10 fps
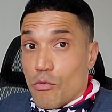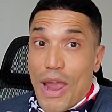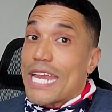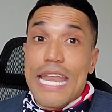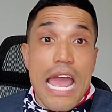
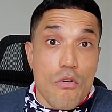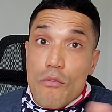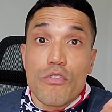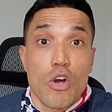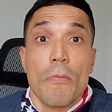Right now,
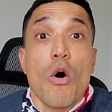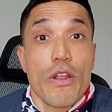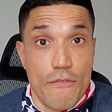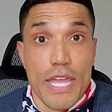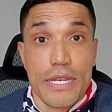I'm real
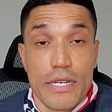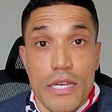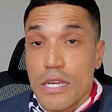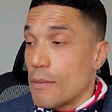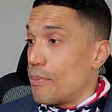motivated,
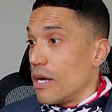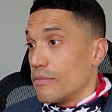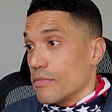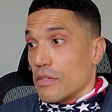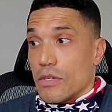
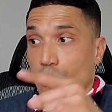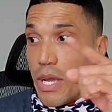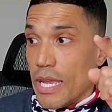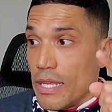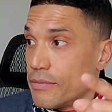but
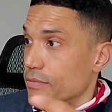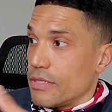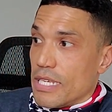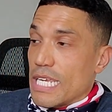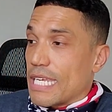when
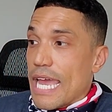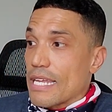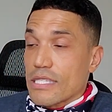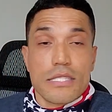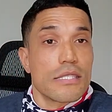it
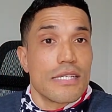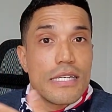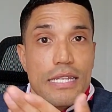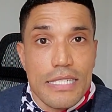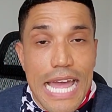gets
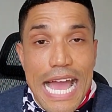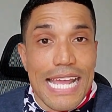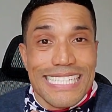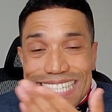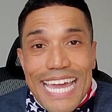
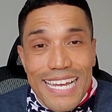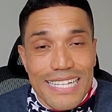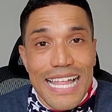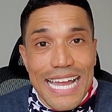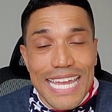9, 10
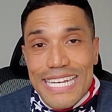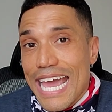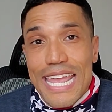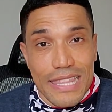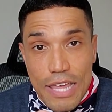o'clock at
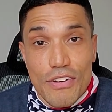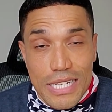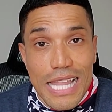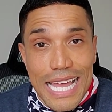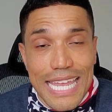night, 11
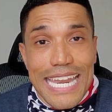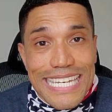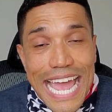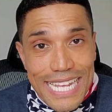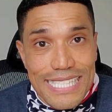o'clock at
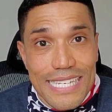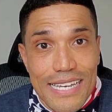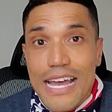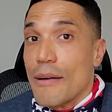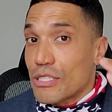night,
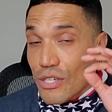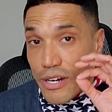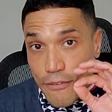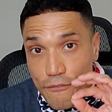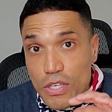I'm
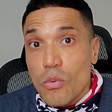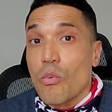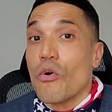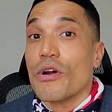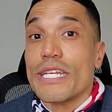starting to feel
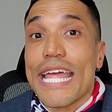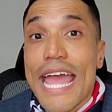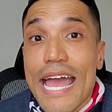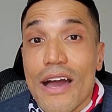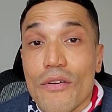worn
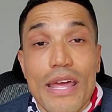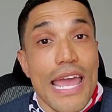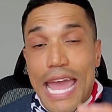down.